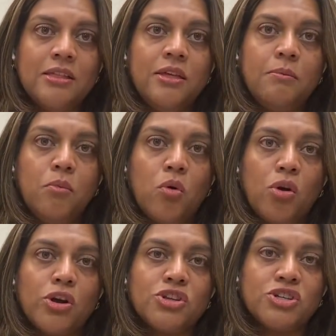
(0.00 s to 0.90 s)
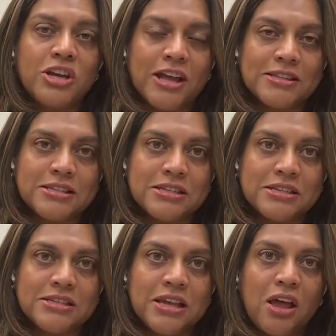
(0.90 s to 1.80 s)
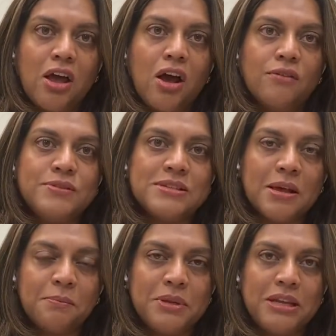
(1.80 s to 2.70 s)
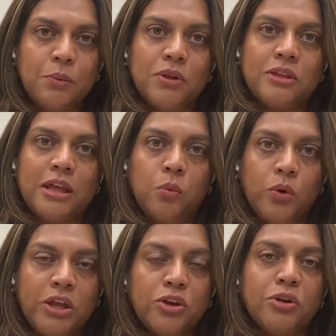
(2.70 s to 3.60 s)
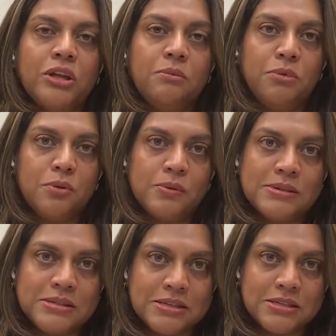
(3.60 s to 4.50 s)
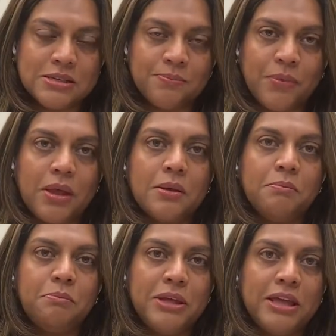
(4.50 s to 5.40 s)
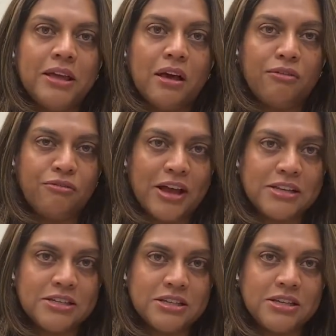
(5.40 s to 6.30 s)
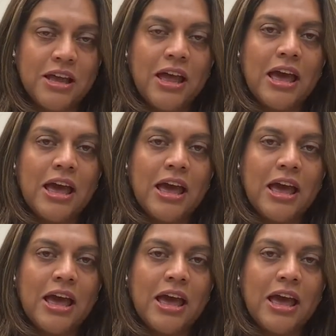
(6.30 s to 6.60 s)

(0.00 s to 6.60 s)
the more chances of somebody with a weaker immune system being affected,